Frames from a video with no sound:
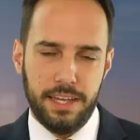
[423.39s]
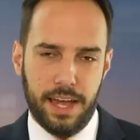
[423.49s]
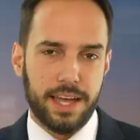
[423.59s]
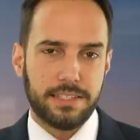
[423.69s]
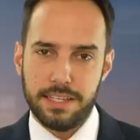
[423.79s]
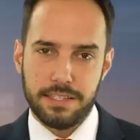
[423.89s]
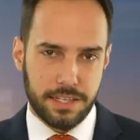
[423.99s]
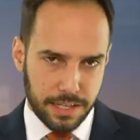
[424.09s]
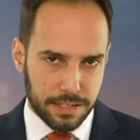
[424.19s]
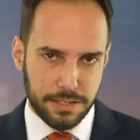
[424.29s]
And since it
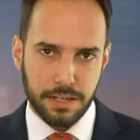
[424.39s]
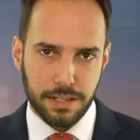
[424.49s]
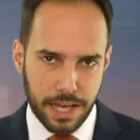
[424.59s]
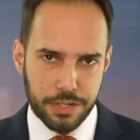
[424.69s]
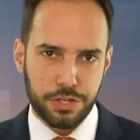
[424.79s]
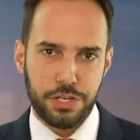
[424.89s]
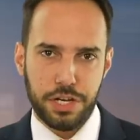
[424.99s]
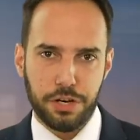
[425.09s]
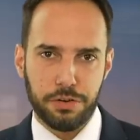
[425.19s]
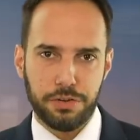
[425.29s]
is an election
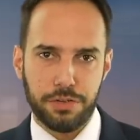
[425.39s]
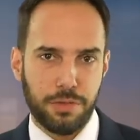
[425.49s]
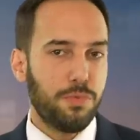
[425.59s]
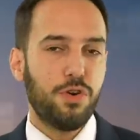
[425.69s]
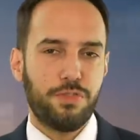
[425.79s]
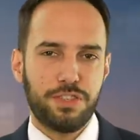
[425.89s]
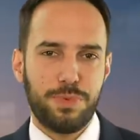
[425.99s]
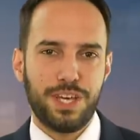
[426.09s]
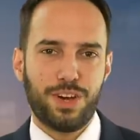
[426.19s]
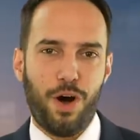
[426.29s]
year, the move is
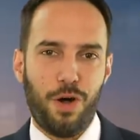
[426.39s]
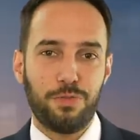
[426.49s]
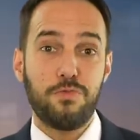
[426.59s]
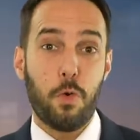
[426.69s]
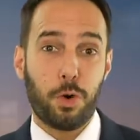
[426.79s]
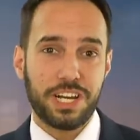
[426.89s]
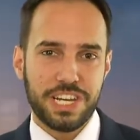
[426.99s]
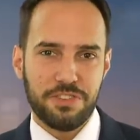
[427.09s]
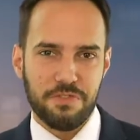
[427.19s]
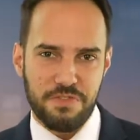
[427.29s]
being called foreign
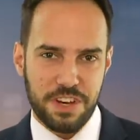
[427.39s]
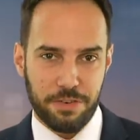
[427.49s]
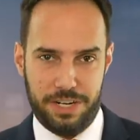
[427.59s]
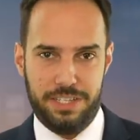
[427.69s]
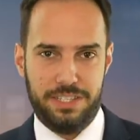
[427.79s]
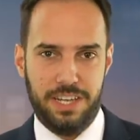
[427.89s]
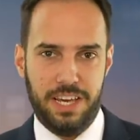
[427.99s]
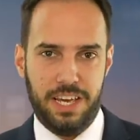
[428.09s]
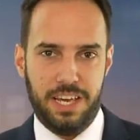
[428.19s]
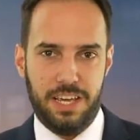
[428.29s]
interference,
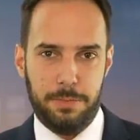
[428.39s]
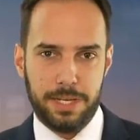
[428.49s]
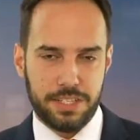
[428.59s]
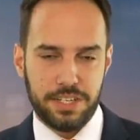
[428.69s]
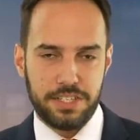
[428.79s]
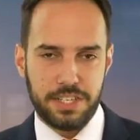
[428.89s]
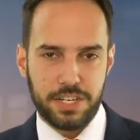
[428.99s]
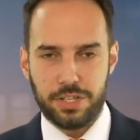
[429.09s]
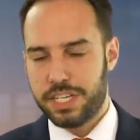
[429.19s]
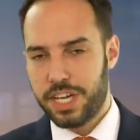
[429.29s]
because it
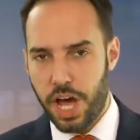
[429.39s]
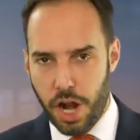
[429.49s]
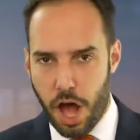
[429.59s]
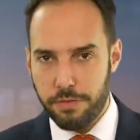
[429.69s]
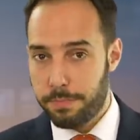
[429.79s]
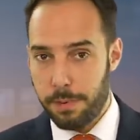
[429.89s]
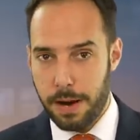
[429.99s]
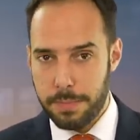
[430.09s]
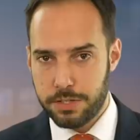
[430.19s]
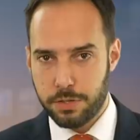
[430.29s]
essentially cut off
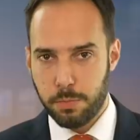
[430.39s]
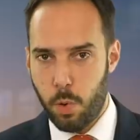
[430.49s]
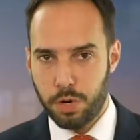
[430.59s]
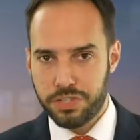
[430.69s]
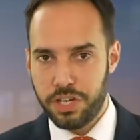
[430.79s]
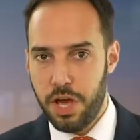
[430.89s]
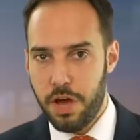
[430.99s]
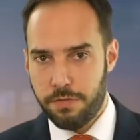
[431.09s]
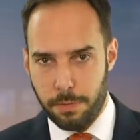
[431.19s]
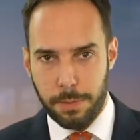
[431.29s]
Prime Minister Morrison
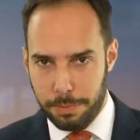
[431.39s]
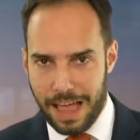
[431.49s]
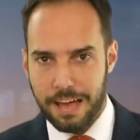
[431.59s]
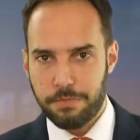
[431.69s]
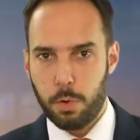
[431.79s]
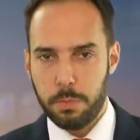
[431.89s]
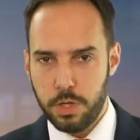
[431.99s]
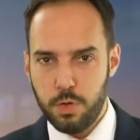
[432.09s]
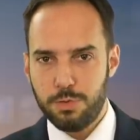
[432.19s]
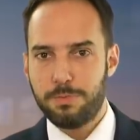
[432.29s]
from a platform
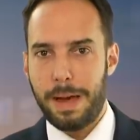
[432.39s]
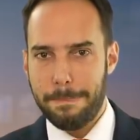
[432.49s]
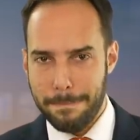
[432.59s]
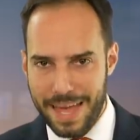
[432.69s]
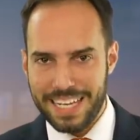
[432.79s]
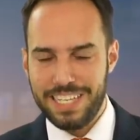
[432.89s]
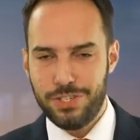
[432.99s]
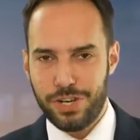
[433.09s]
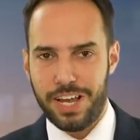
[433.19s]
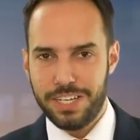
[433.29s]
used by many
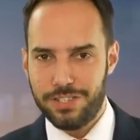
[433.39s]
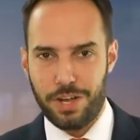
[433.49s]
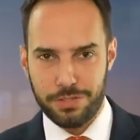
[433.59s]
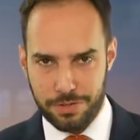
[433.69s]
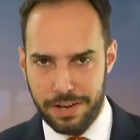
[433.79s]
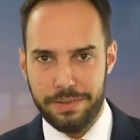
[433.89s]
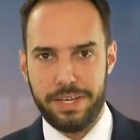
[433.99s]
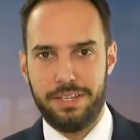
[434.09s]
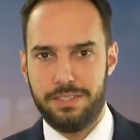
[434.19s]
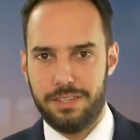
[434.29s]
Chinese
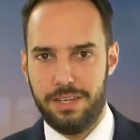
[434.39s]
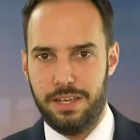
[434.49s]
Australians.